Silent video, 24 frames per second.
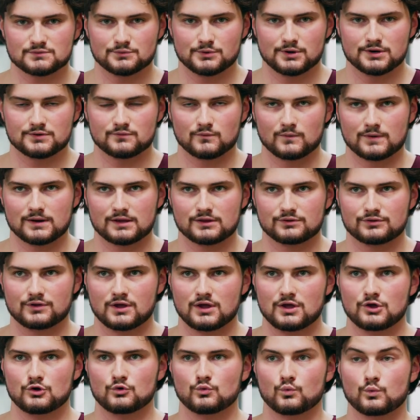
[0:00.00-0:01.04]
one with
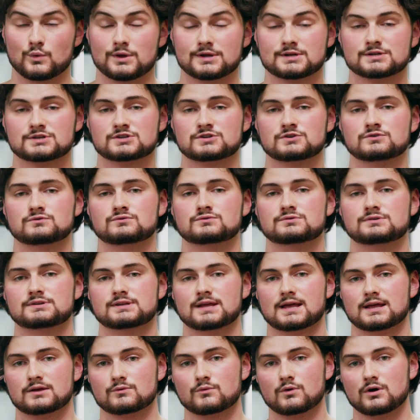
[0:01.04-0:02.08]
week 2,
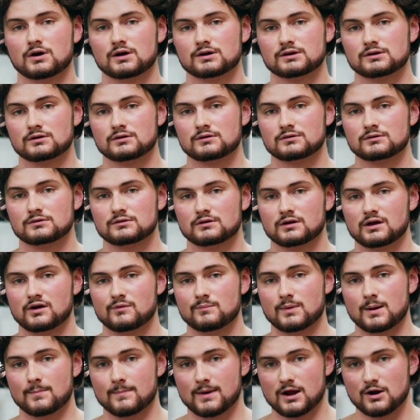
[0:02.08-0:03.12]
day 1 of
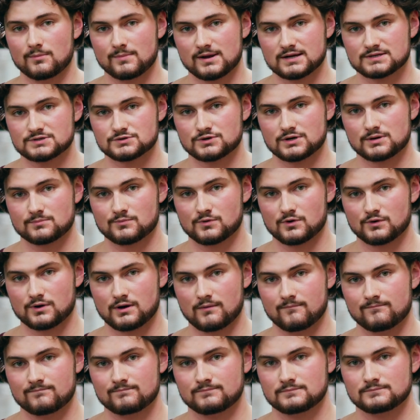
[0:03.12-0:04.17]
my MyoMax training
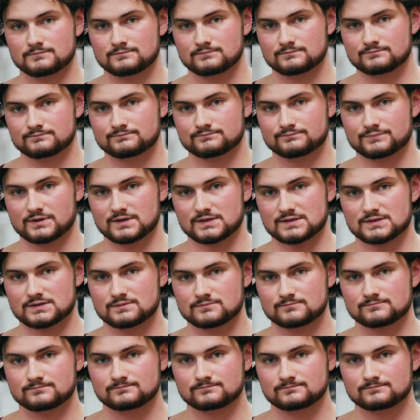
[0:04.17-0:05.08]
program. Peace.